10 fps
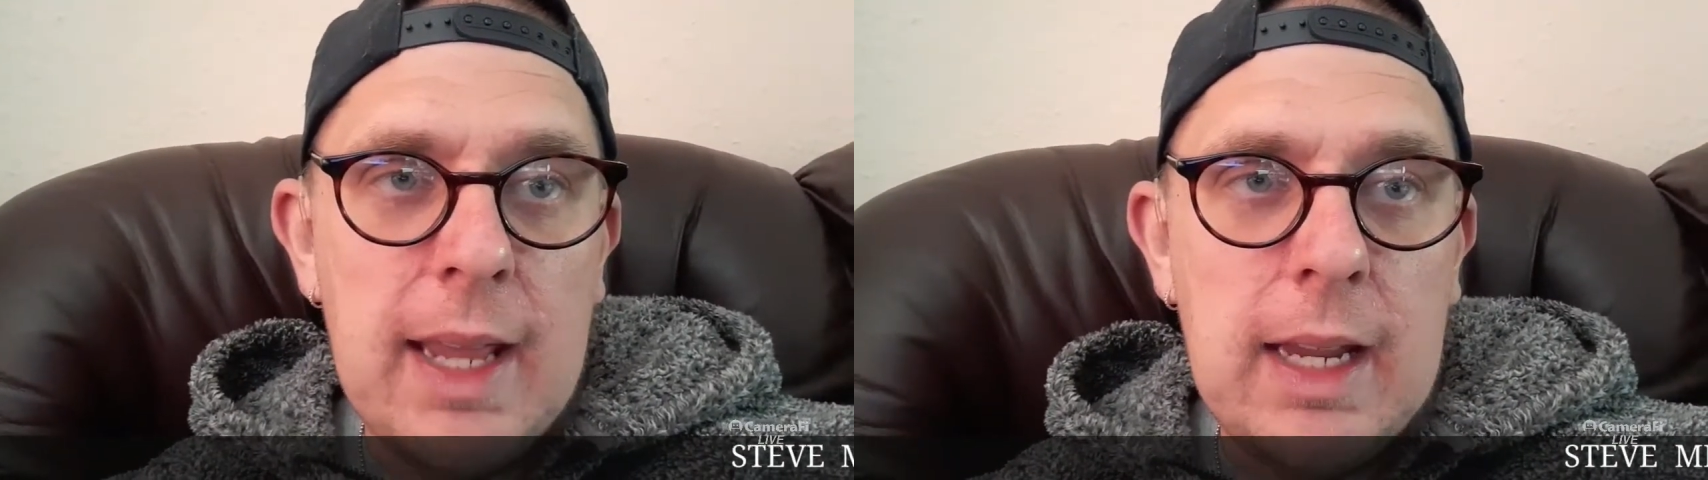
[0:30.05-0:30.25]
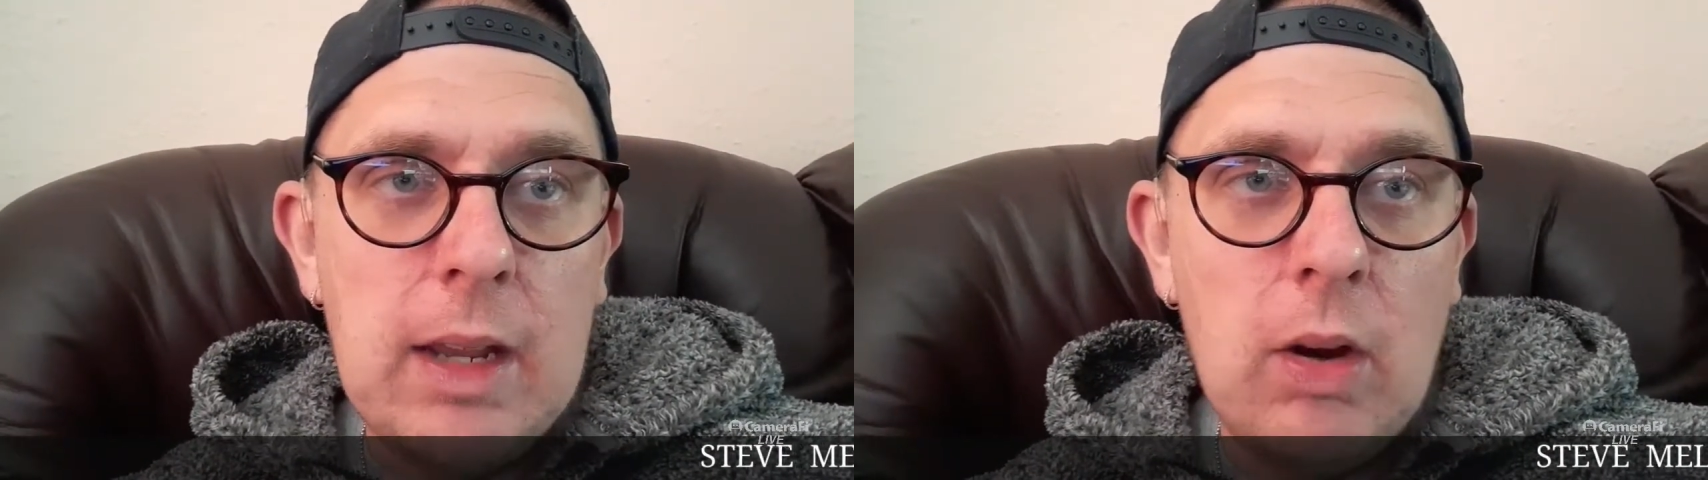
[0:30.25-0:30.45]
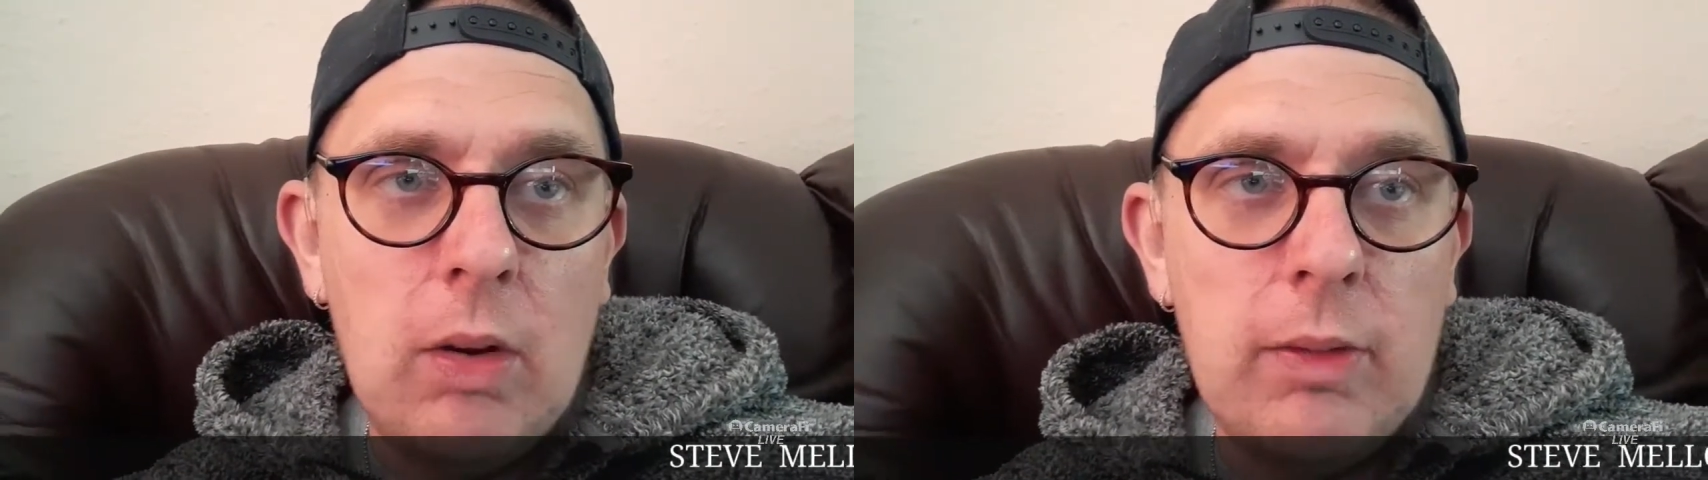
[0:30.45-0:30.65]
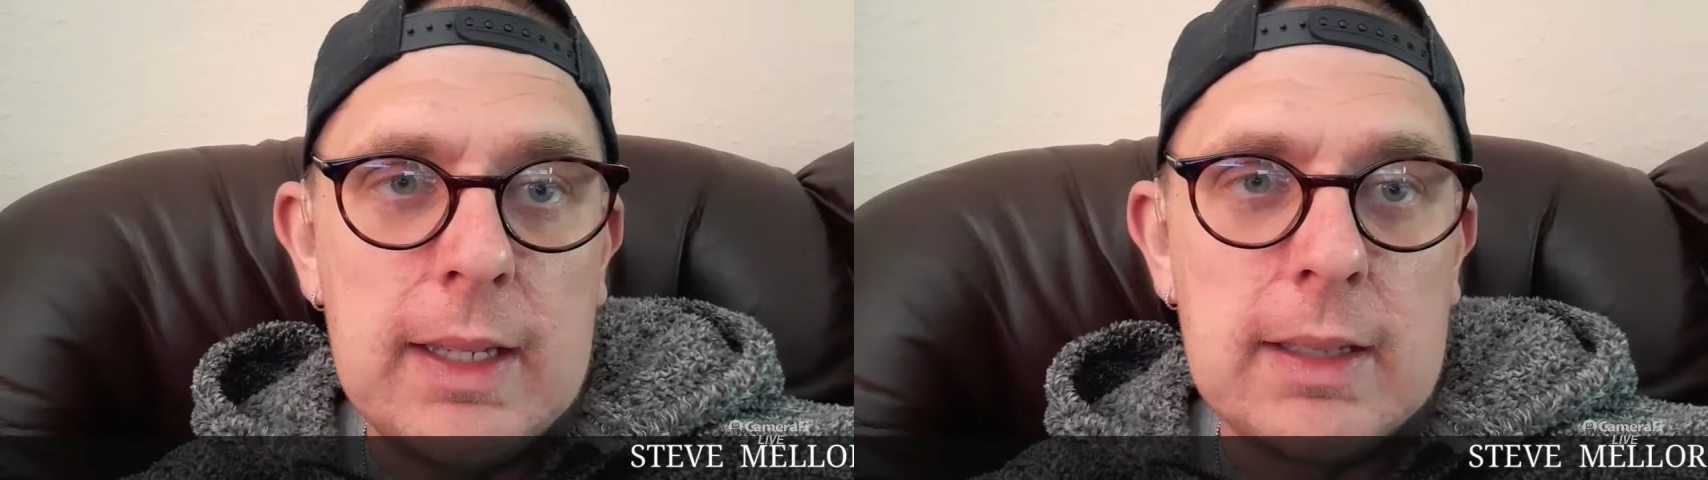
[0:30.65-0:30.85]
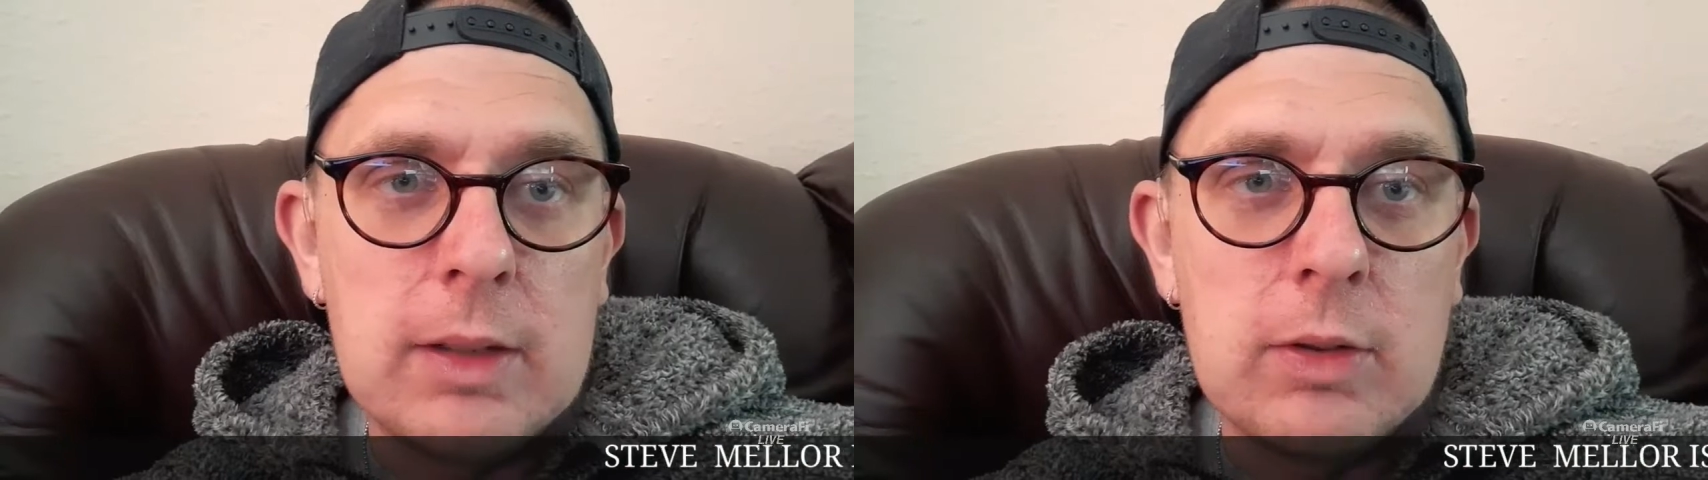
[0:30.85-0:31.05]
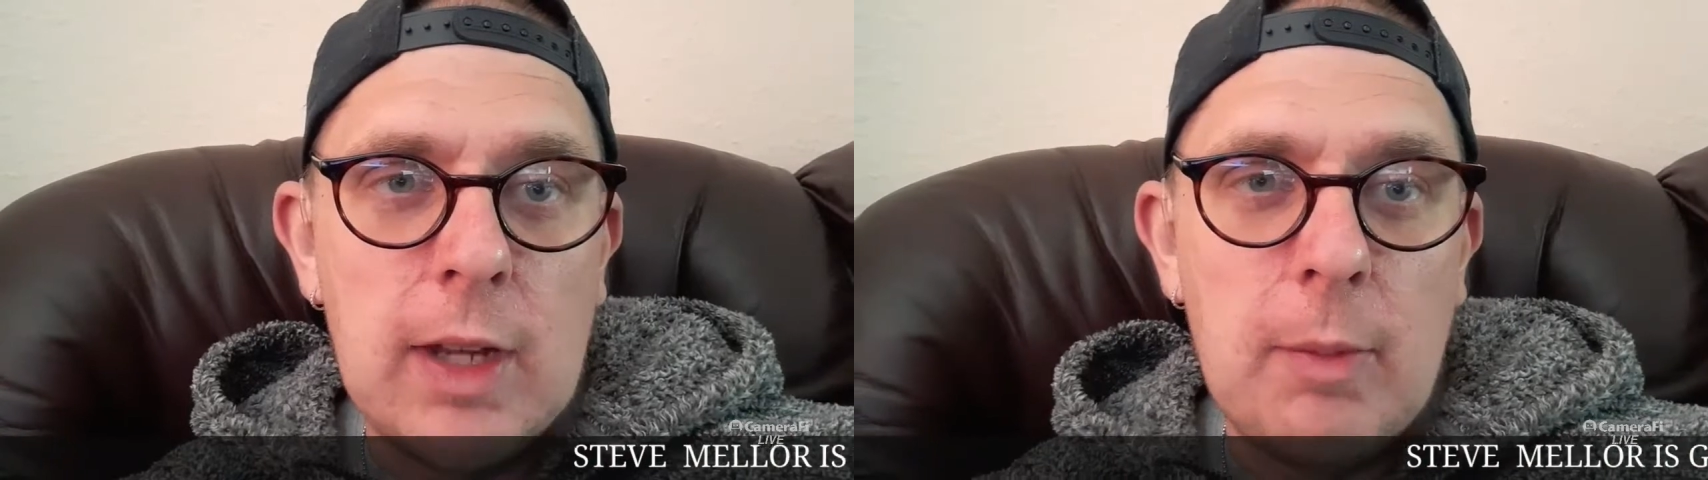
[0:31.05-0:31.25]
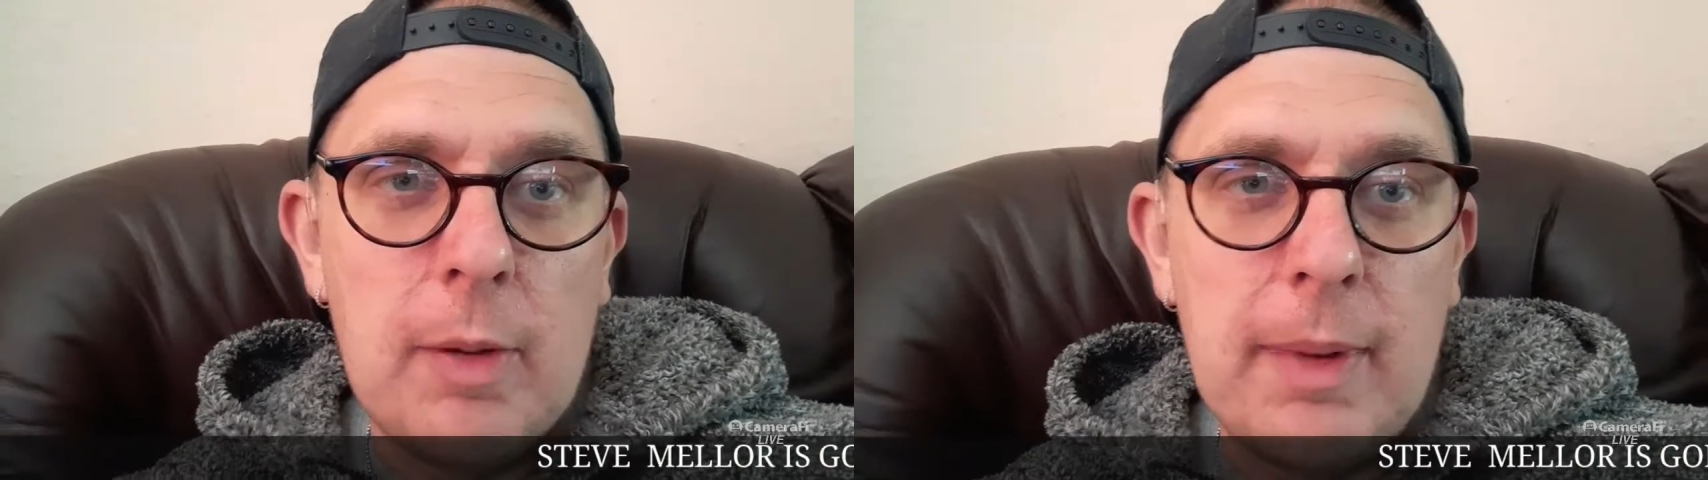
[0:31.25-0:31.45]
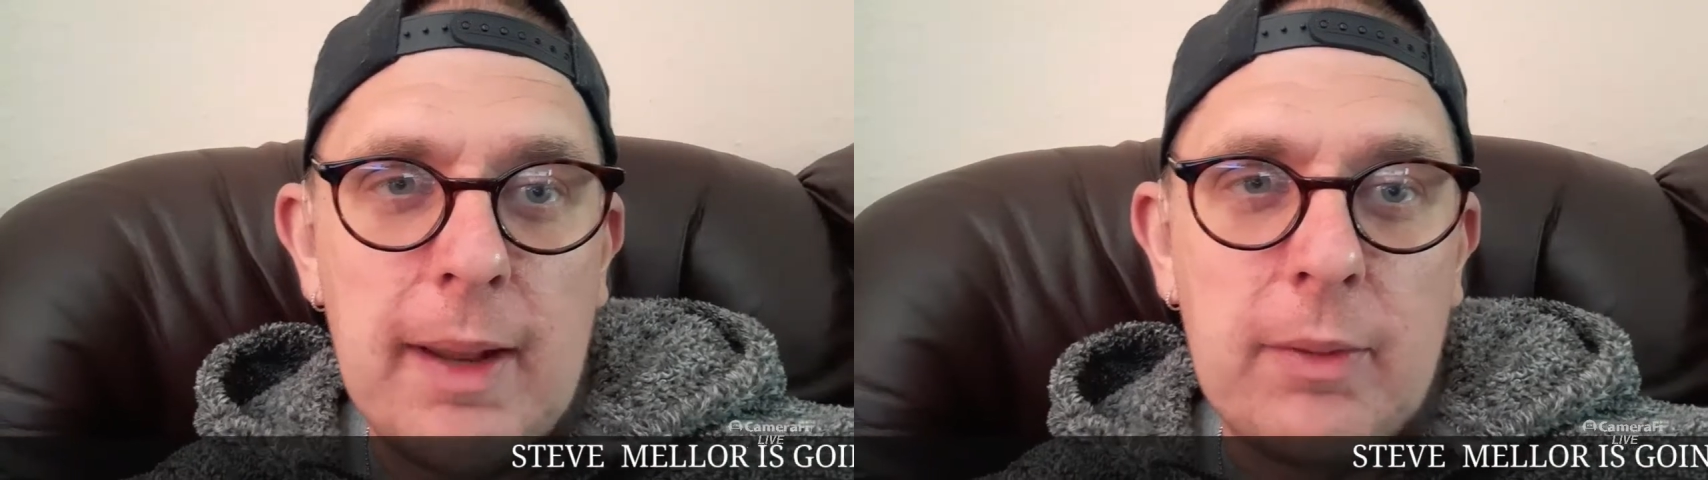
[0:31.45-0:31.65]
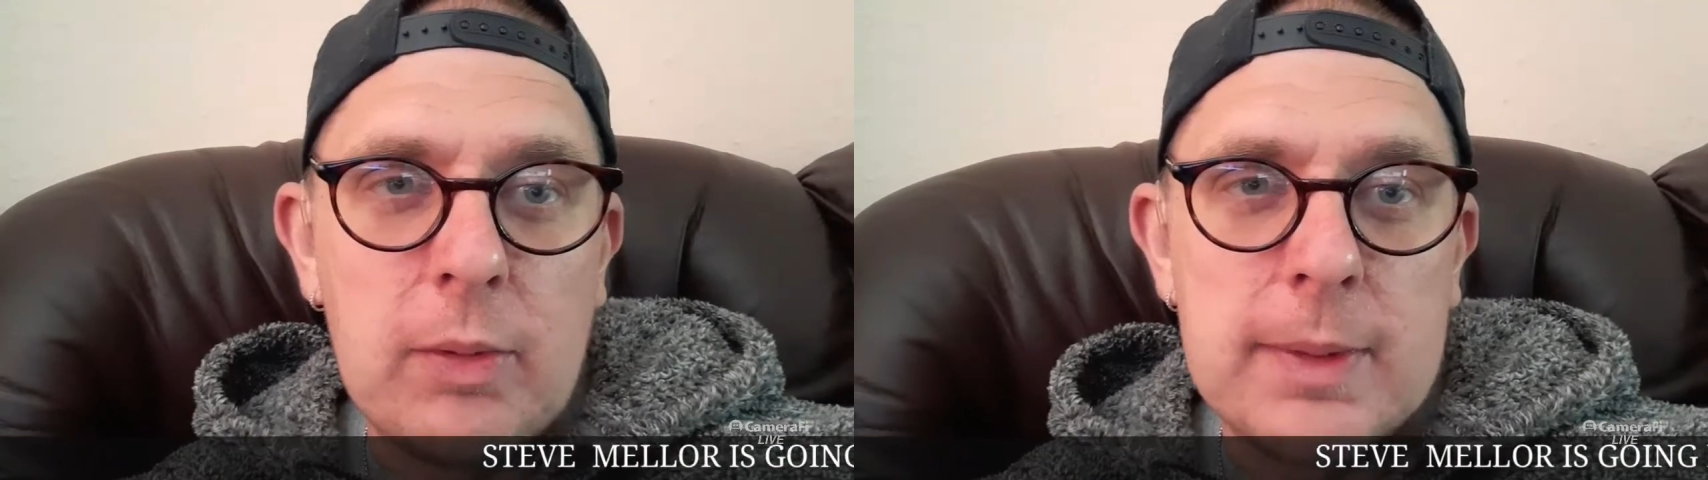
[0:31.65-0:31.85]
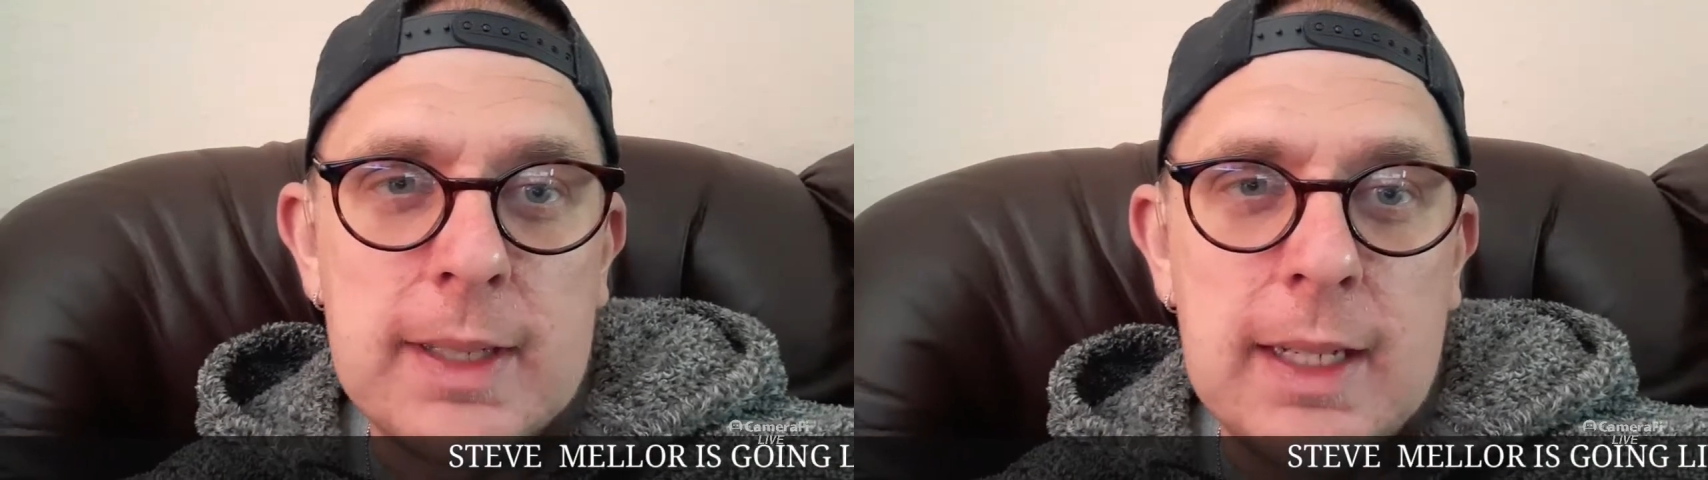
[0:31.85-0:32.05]
any of the social network
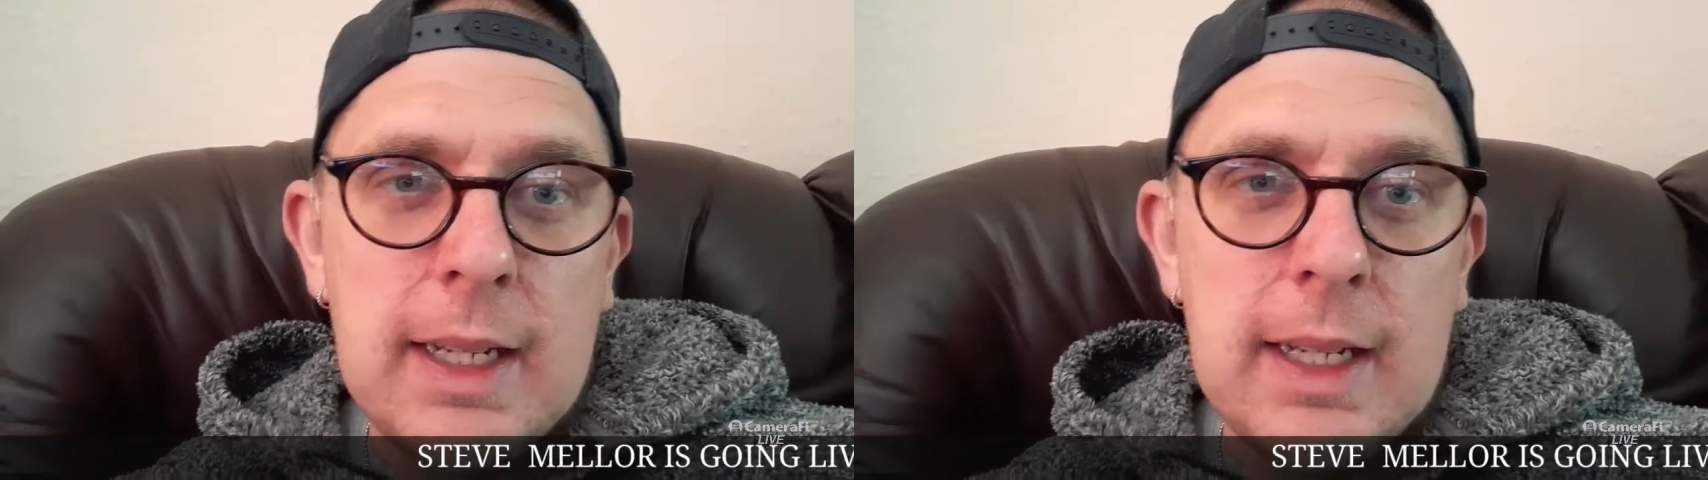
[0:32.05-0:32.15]
platforms.